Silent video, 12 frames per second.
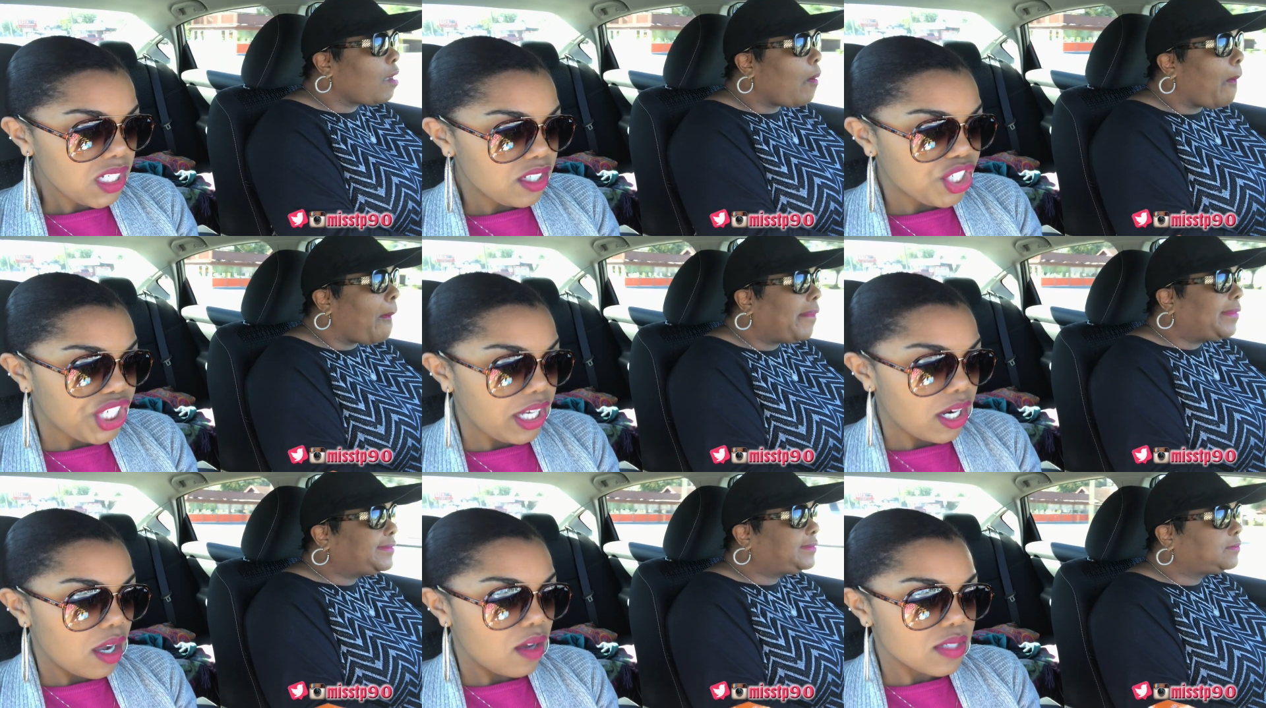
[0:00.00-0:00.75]

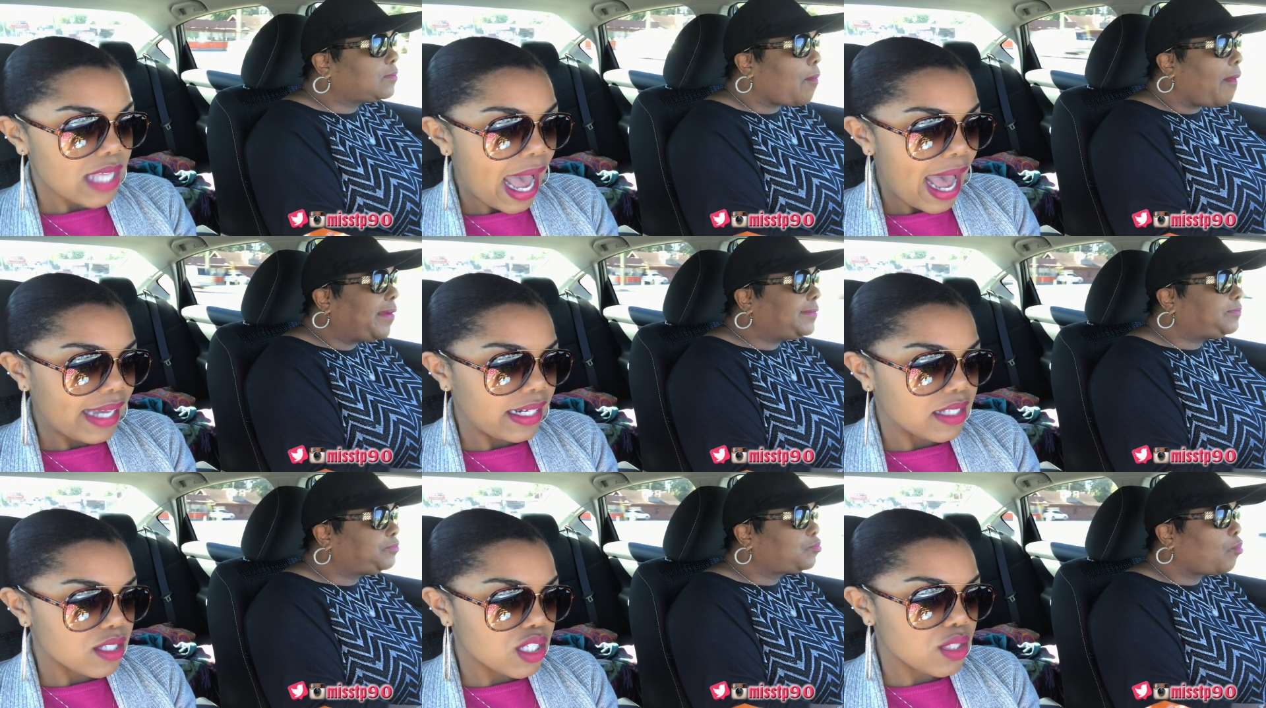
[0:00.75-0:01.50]
Speaker 1: Cheetos, hot
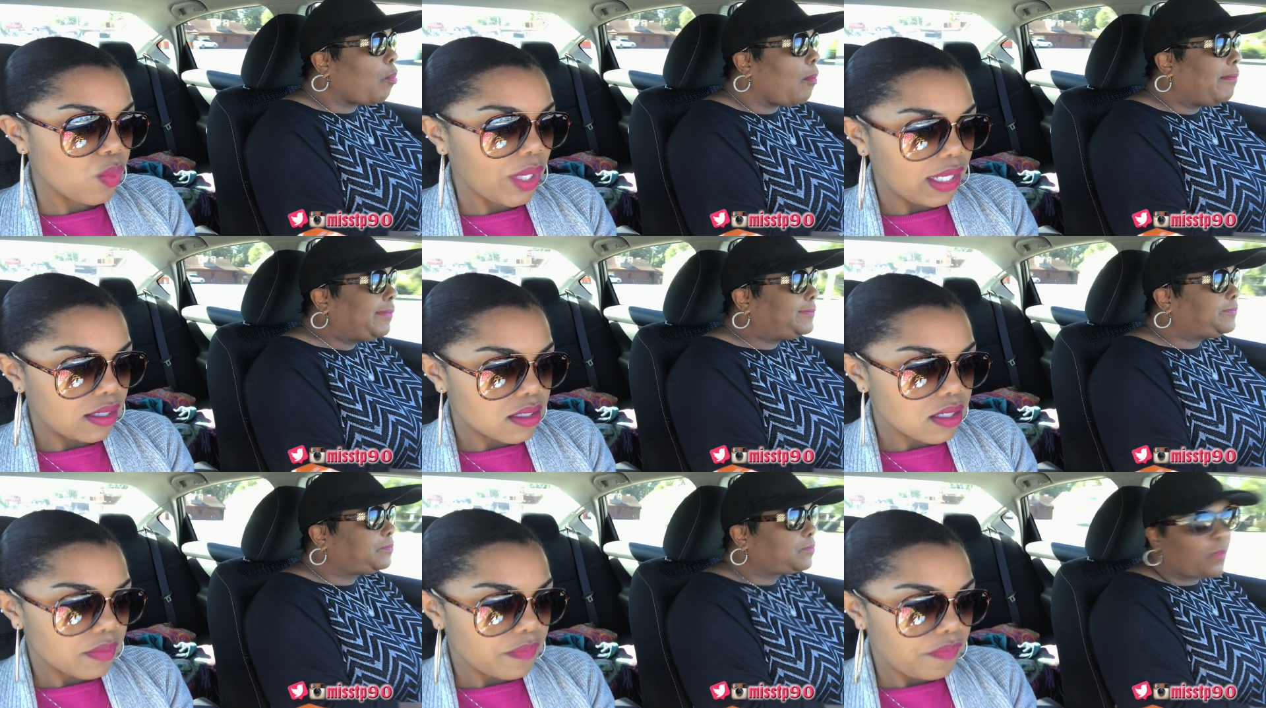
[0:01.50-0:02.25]
and sweet.
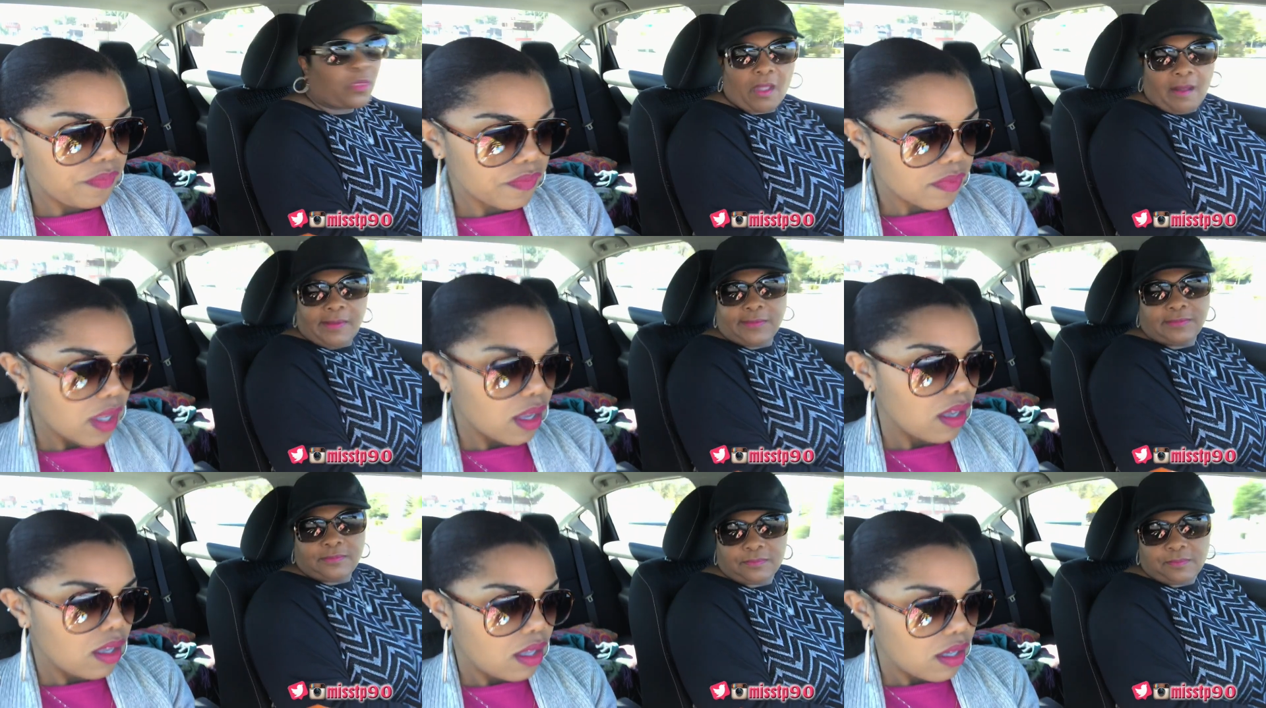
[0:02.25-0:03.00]

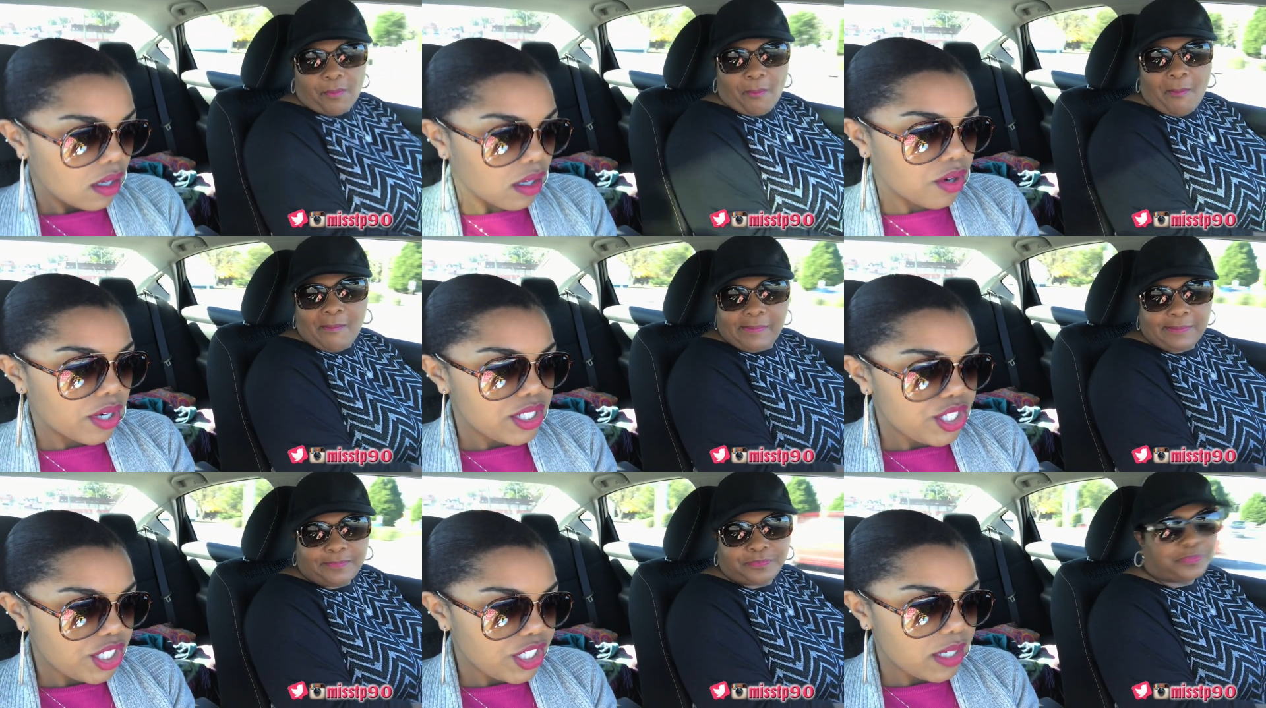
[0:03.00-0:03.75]
Mm.
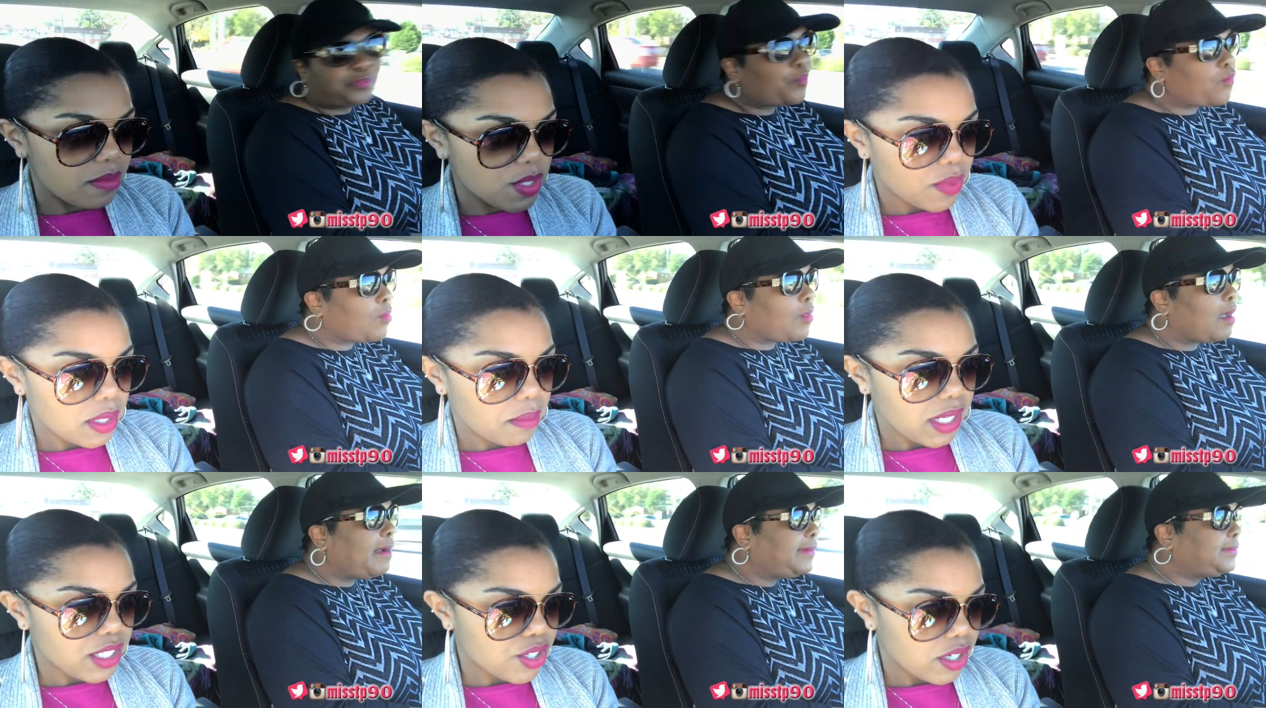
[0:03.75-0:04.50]
Crunchy chips with a
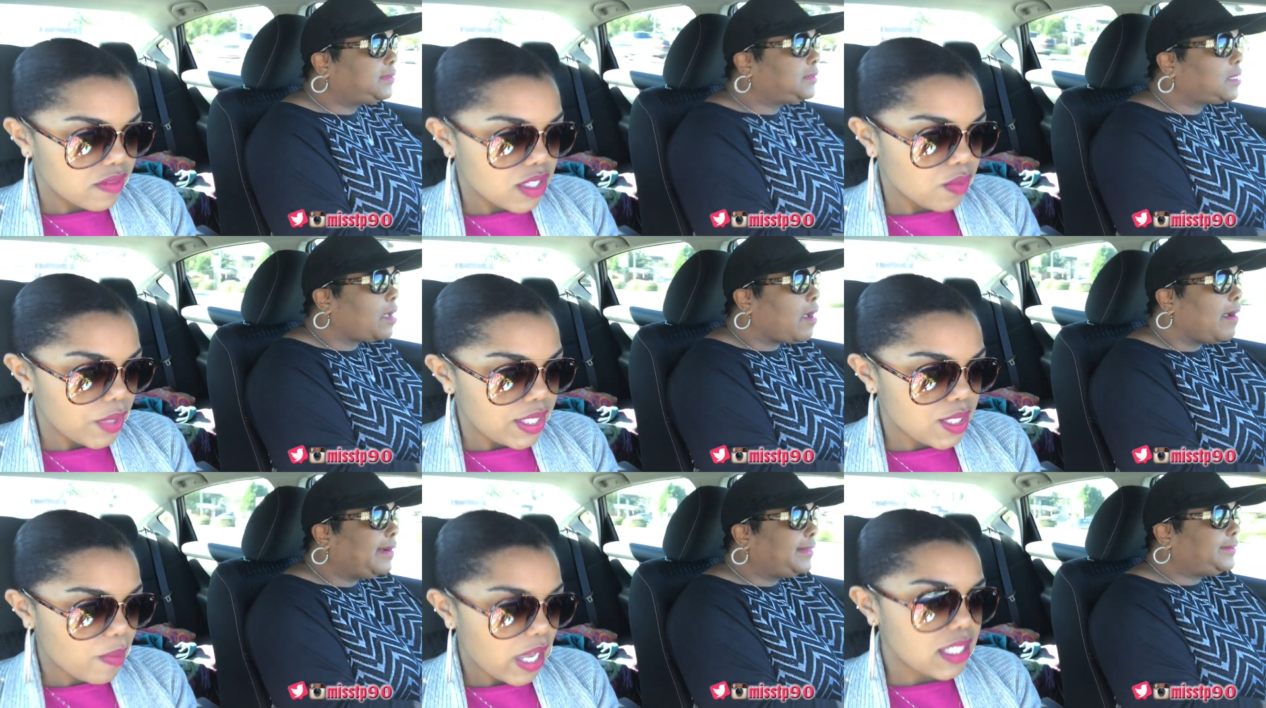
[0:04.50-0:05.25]
mixture of
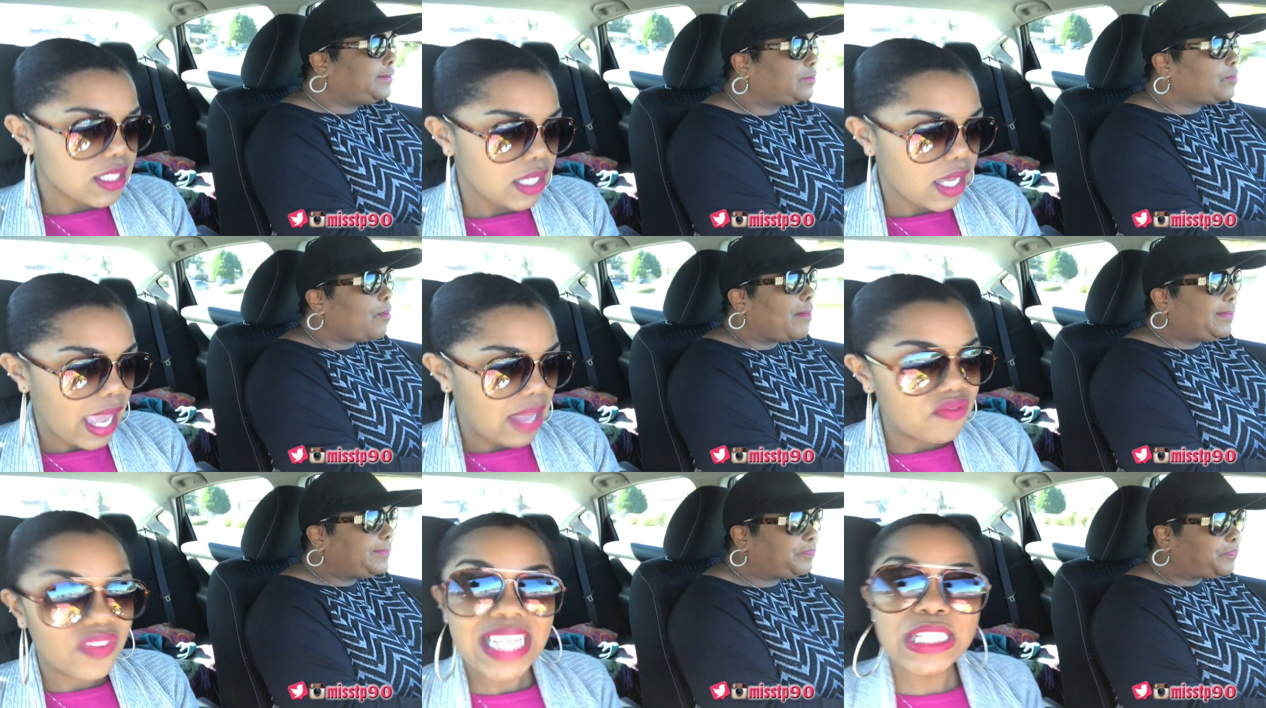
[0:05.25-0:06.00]
sweet, spicy,
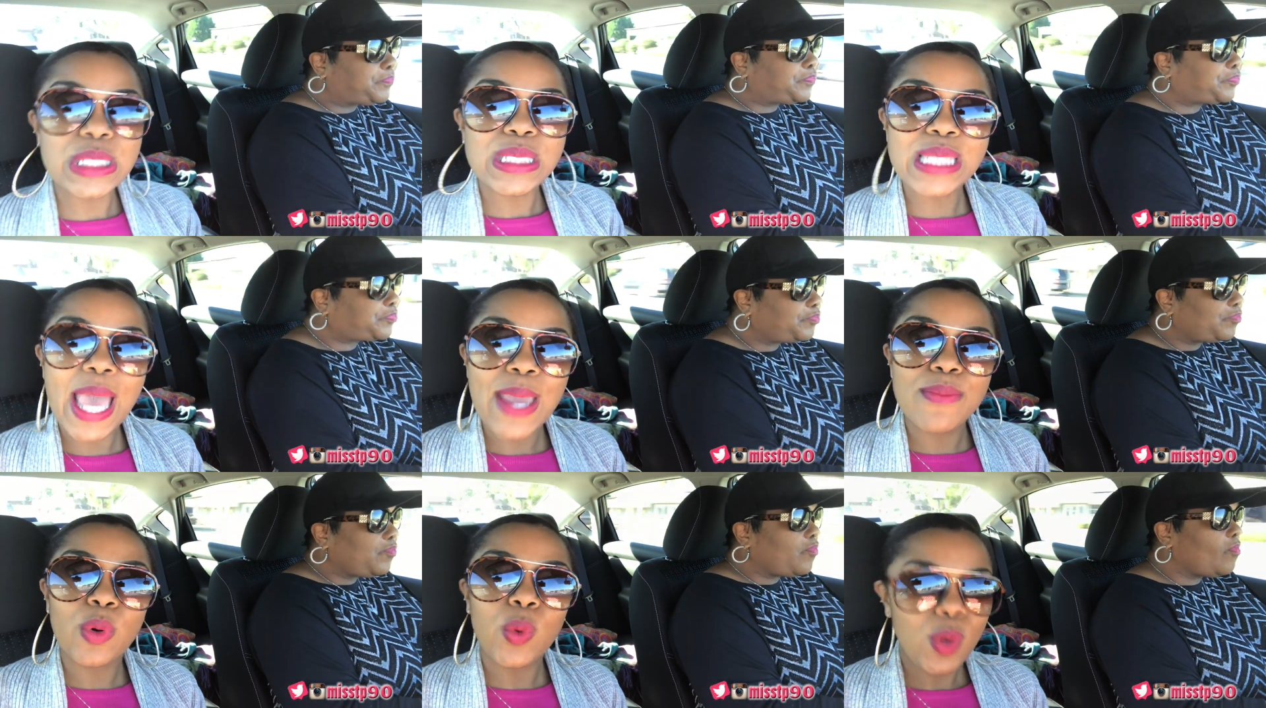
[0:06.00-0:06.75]
and
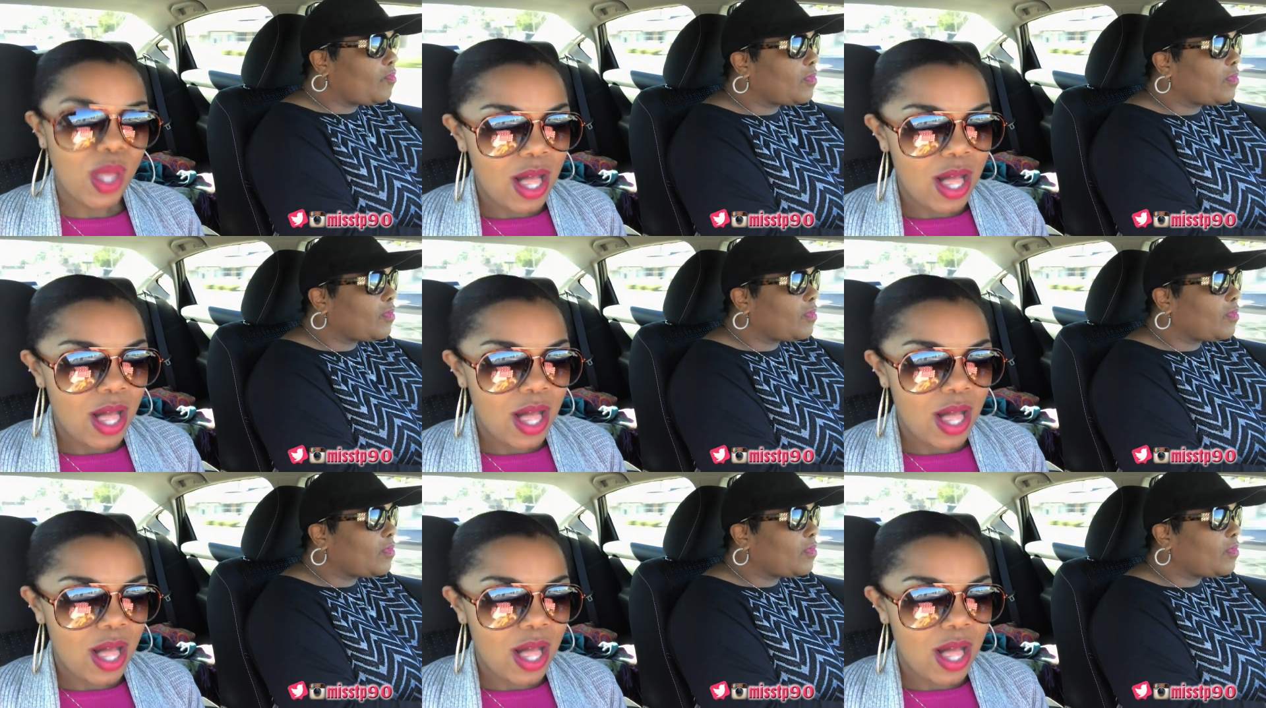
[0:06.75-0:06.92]
vegetable